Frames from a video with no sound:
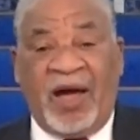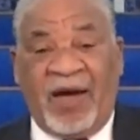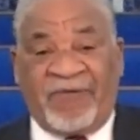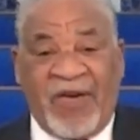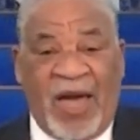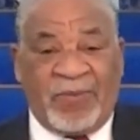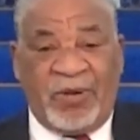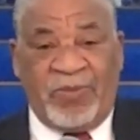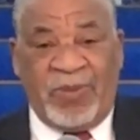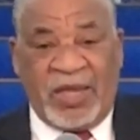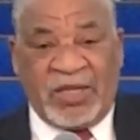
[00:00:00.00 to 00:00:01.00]
Family
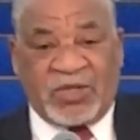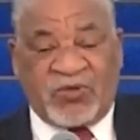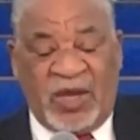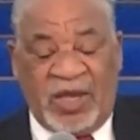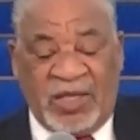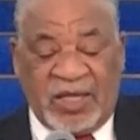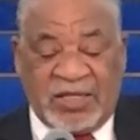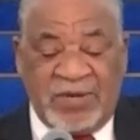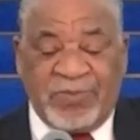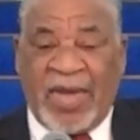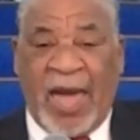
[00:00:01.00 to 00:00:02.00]
Ministry, the
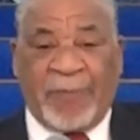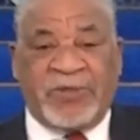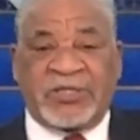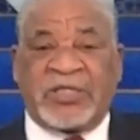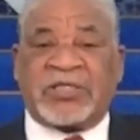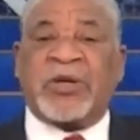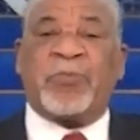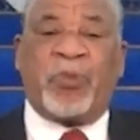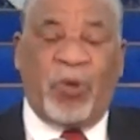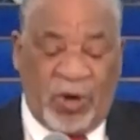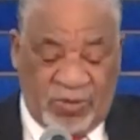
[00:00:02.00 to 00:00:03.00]
team captains, it's
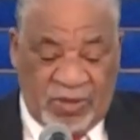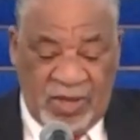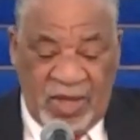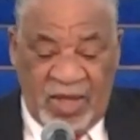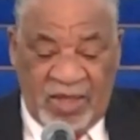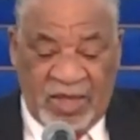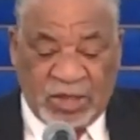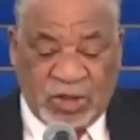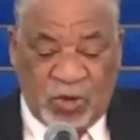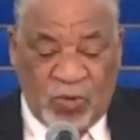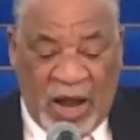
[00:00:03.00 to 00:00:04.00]
important
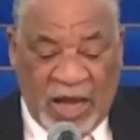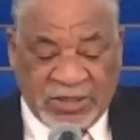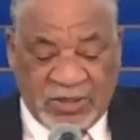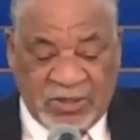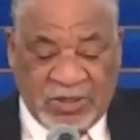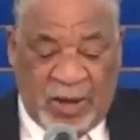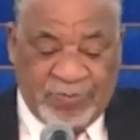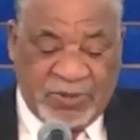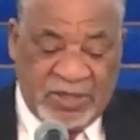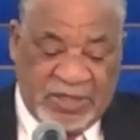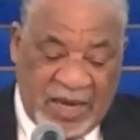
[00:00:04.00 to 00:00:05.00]
that your roster's up
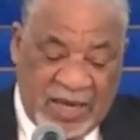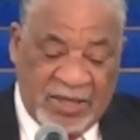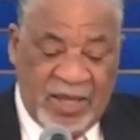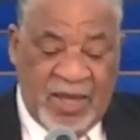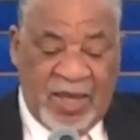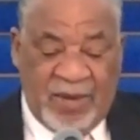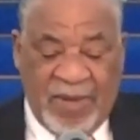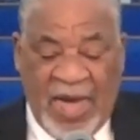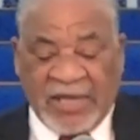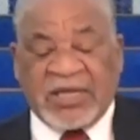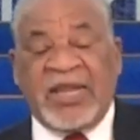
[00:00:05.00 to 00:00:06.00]
to date.
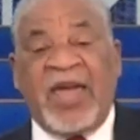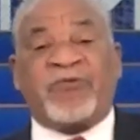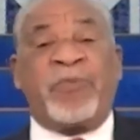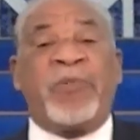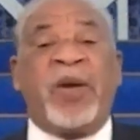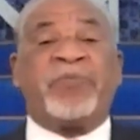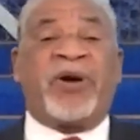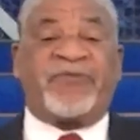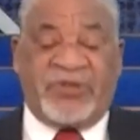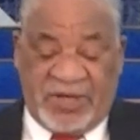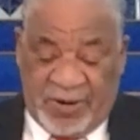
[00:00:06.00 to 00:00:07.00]
Asking every member
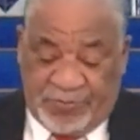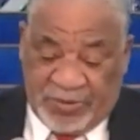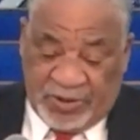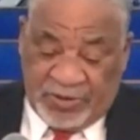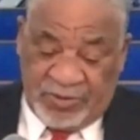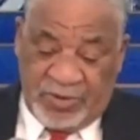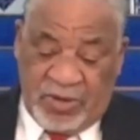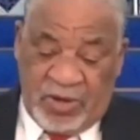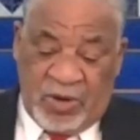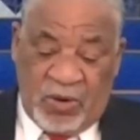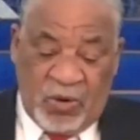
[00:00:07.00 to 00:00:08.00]
of Temple
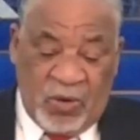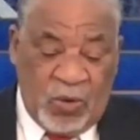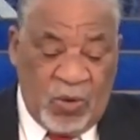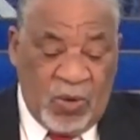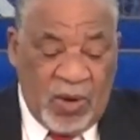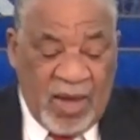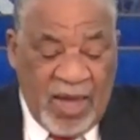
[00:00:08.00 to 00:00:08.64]
who